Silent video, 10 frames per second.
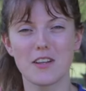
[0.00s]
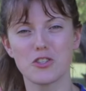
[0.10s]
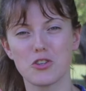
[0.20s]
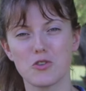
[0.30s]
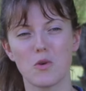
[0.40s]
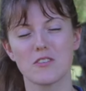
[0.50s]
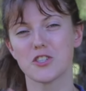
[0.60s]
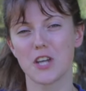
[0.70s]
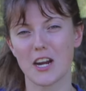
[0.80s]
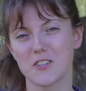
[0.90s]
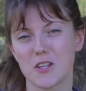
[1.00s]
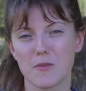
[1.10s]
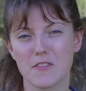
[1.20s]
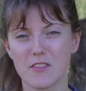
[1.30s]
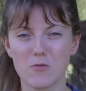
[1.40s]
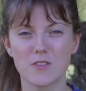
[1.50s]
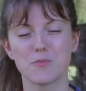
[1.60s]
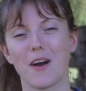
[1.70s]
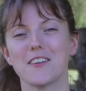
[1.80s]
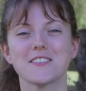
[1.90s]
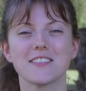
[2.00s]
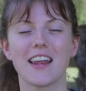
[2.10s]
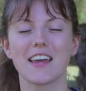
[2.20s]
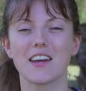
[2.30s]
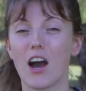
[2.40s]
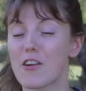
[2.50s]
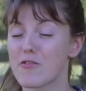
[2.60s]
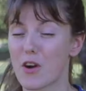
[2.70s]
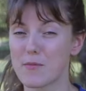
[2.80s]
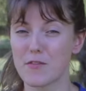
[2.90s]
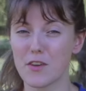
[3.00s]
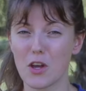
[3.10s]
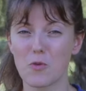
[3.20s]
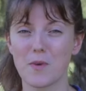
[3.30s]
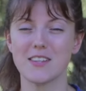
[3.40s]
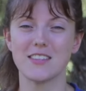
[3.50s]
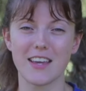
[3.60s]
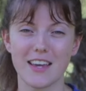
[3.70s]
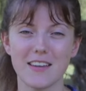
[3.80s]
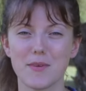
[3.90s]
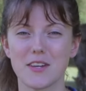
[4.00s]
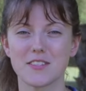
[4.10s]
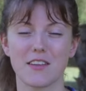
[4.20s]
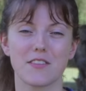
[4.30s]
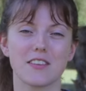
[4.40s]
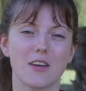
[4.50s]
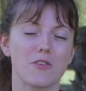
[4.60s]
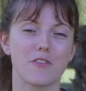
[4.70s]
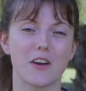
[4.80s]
in, sometimes that can look better than just trying to make it work standing out in the full sun. My